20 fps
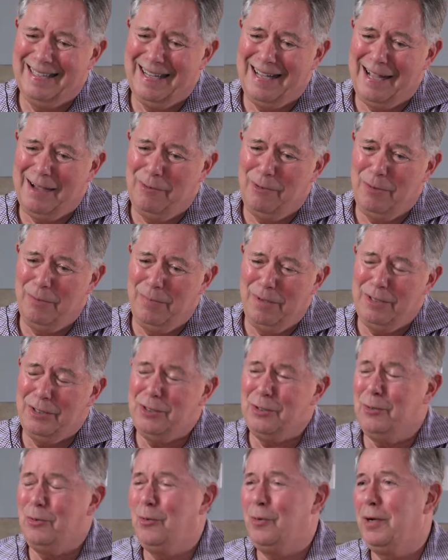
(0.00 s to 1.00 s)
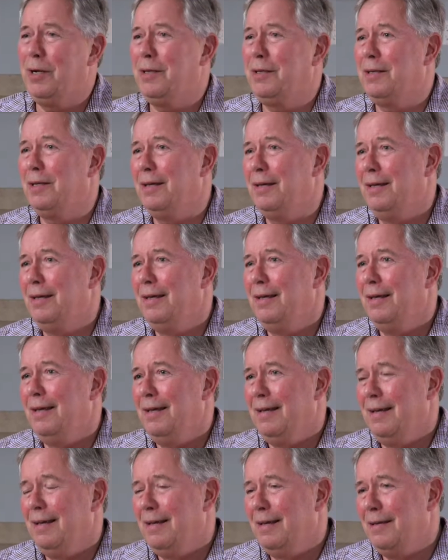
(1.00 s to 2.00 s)
I wouldn't be so quick to
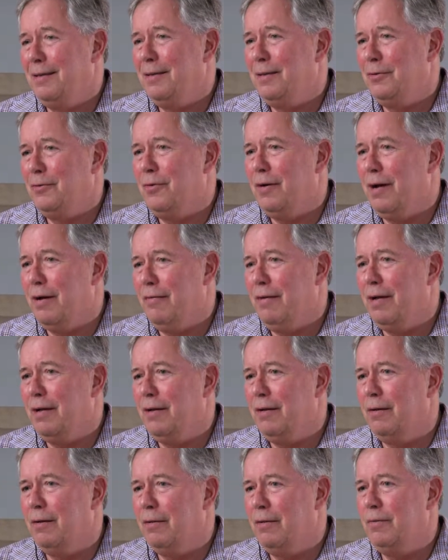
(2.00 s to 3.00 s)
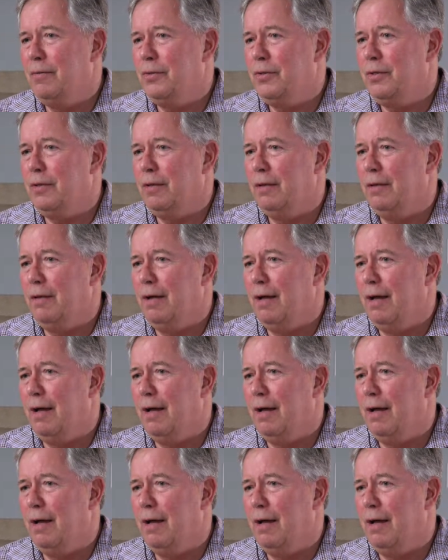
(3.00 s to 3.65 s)
draw that conclusion.